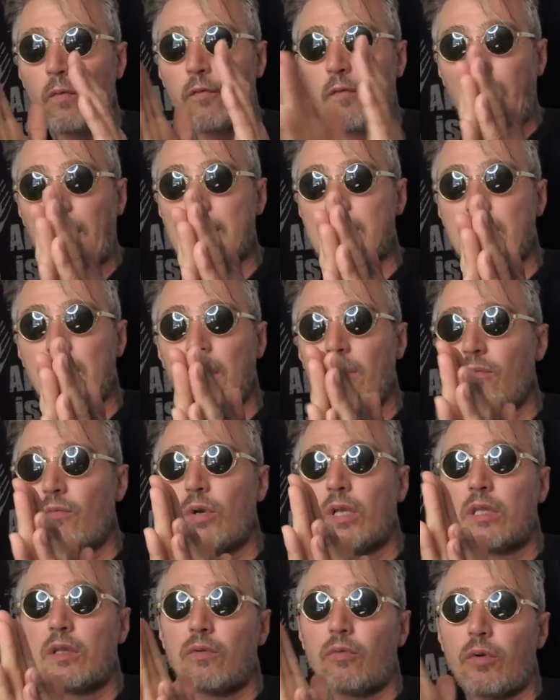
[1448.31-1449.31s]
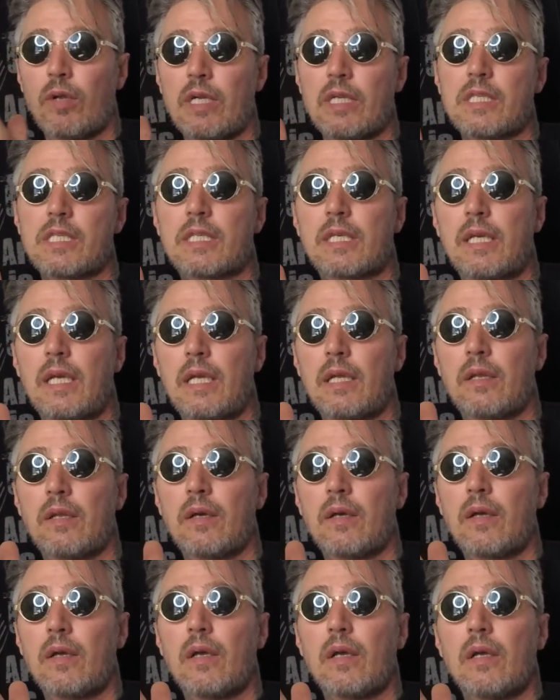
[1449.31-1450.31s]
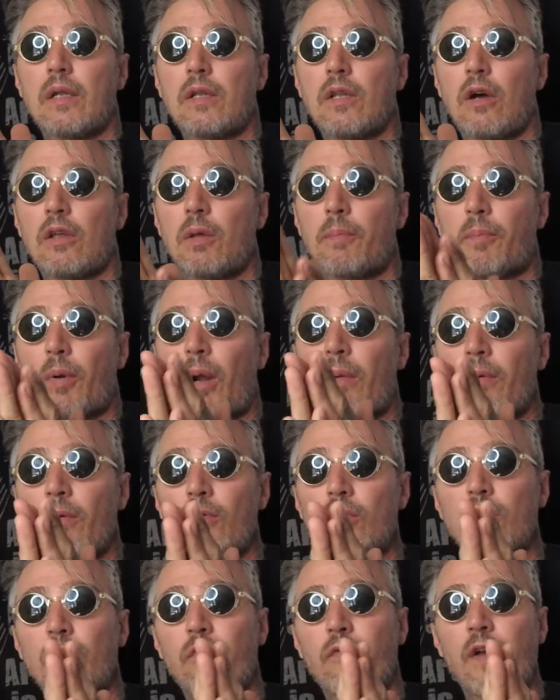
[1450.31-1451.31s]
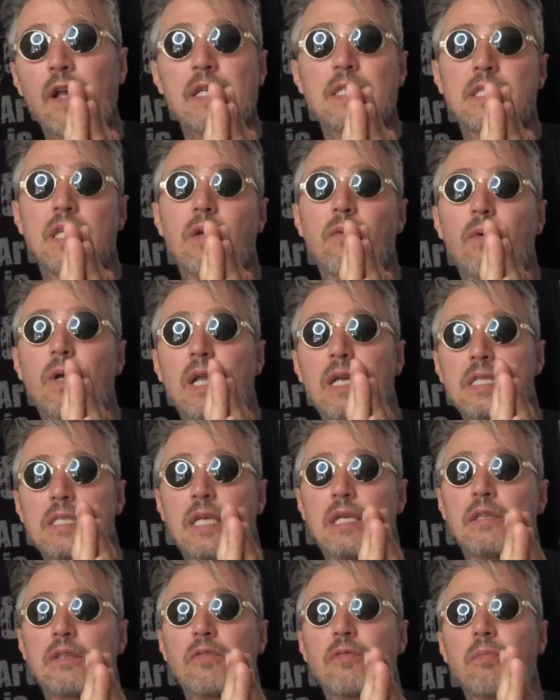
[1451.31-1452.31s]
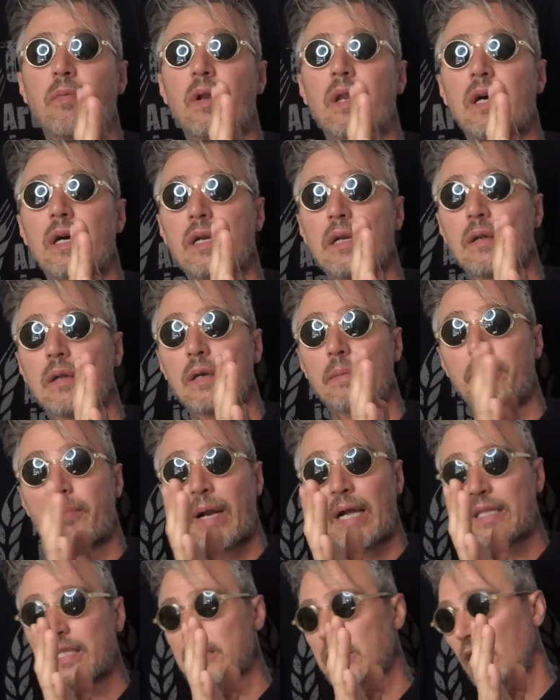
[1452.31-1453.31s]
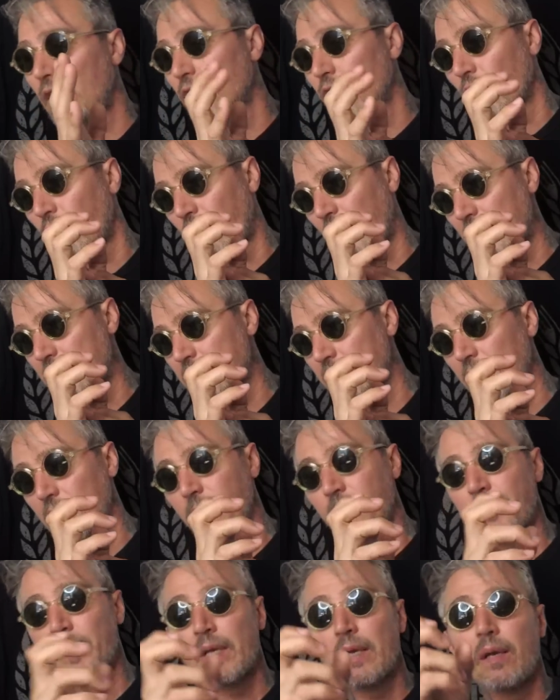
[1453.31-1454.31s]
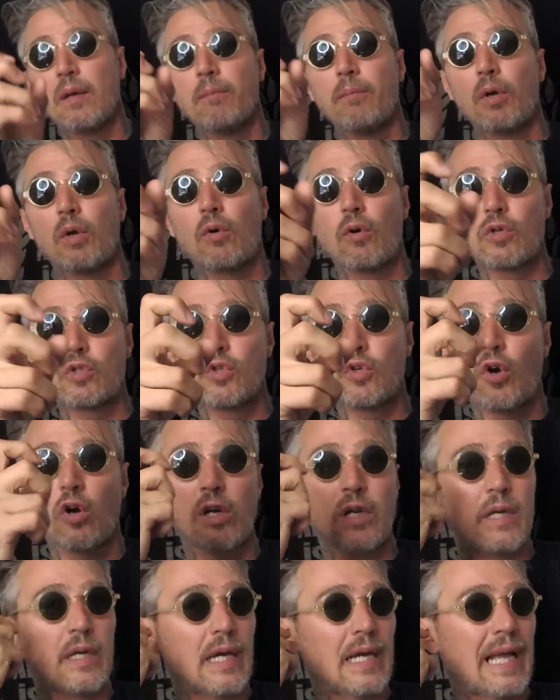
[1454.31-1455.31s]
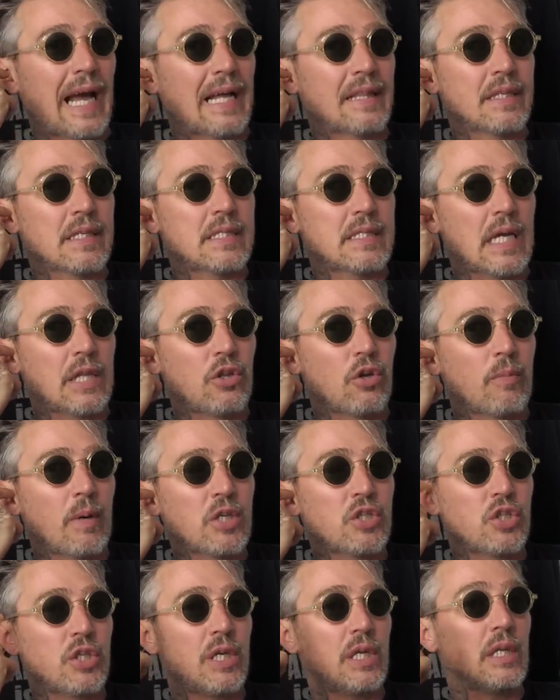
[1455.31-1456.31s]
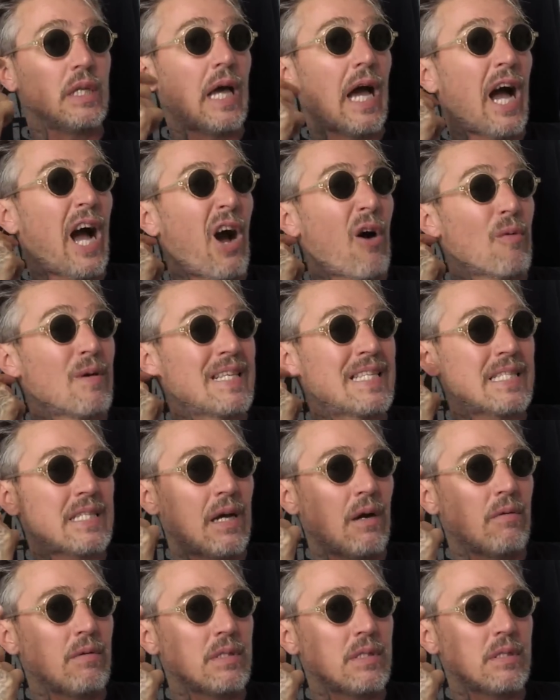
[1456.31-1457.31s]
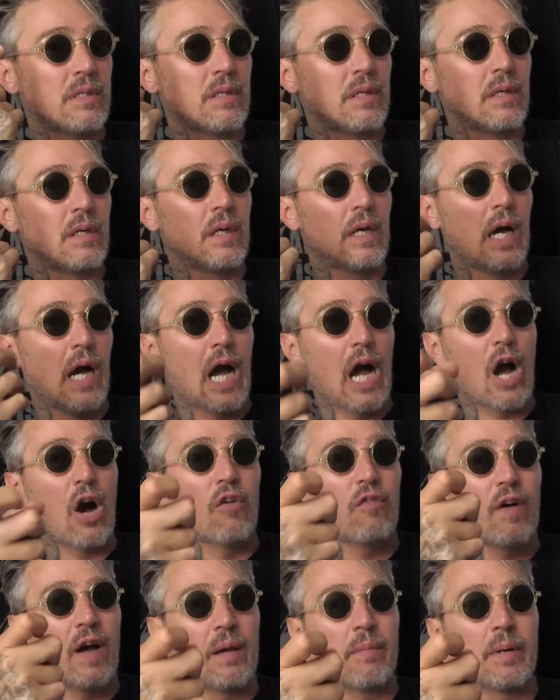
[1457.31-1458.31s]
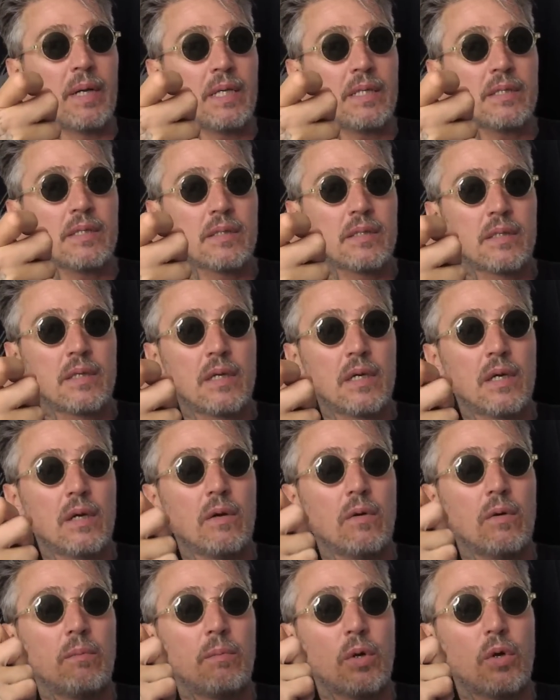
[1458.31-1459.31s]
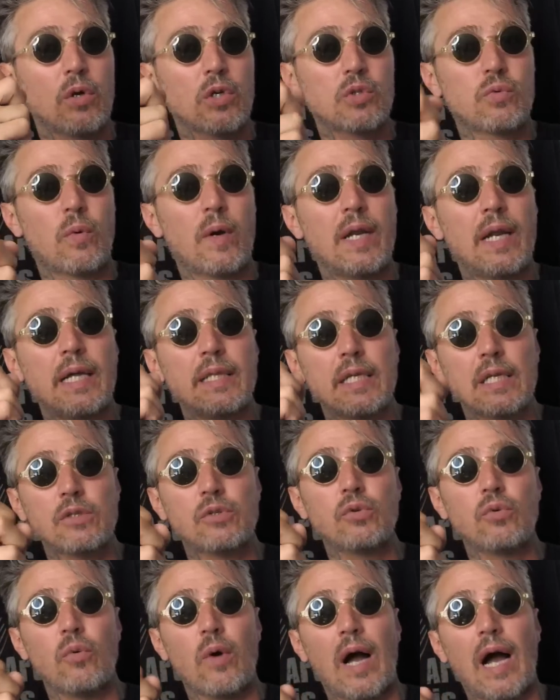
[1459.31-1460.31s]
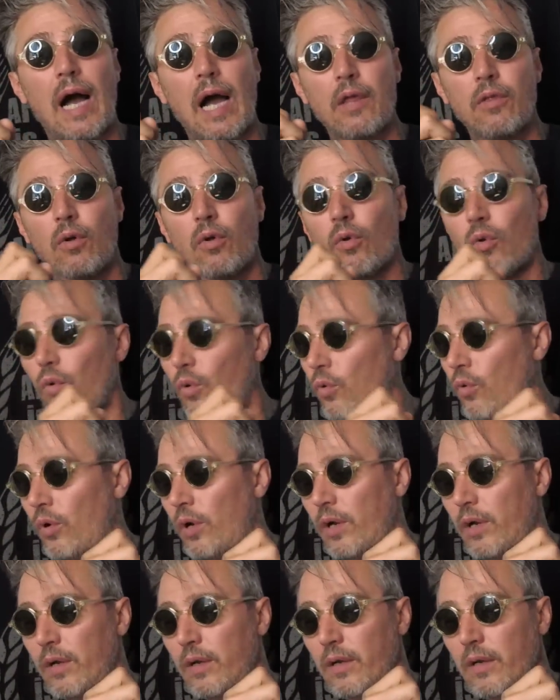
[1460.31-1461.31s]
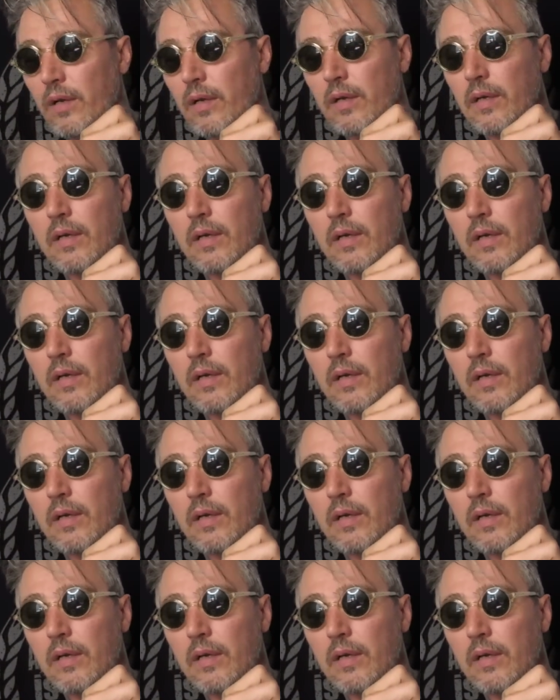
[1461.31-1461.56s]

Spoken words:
fake skin with real skin. Now the problem with the fake skin, when I said practice a lot on fake skin, because you're gonna understand your machine, how it sounds, how it vibrates. Because when I tattoo, I don't look